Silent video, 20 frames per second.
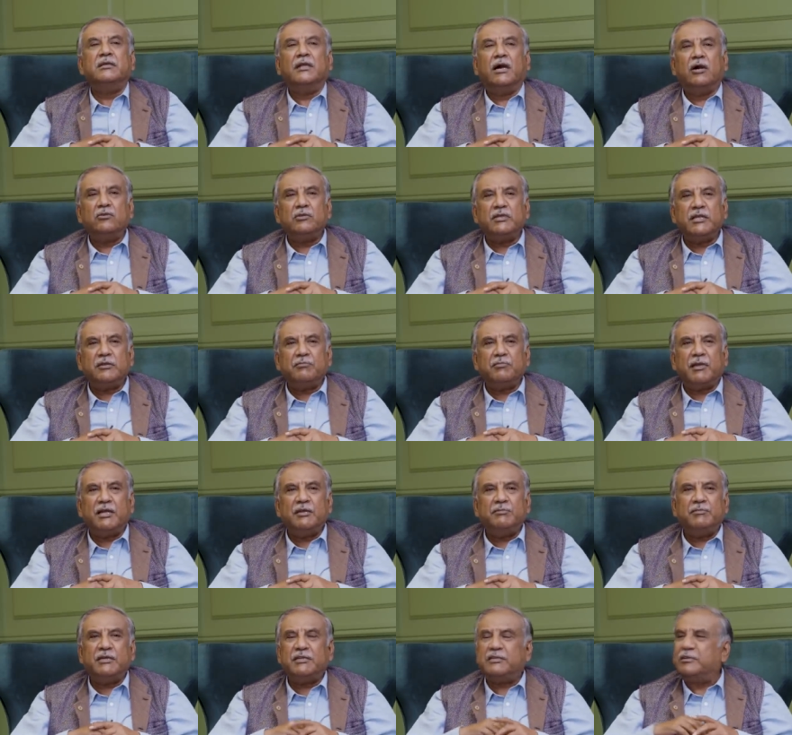Now, there
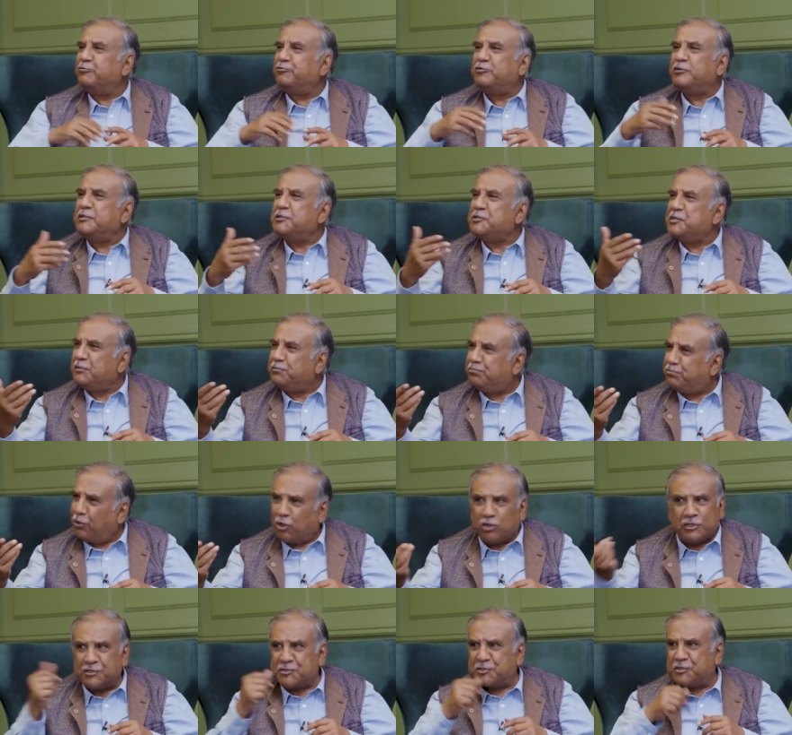might be a difference in
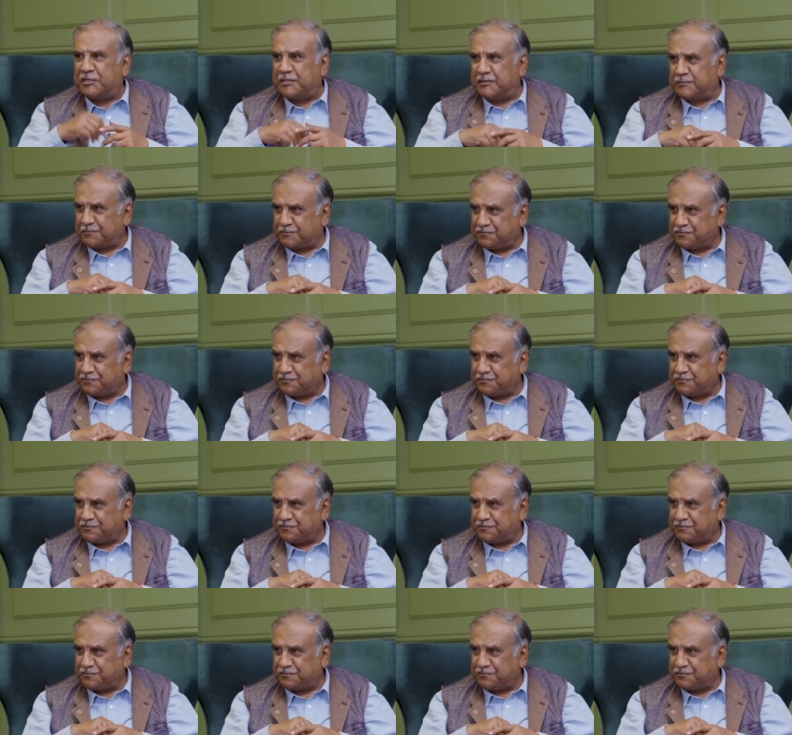policy.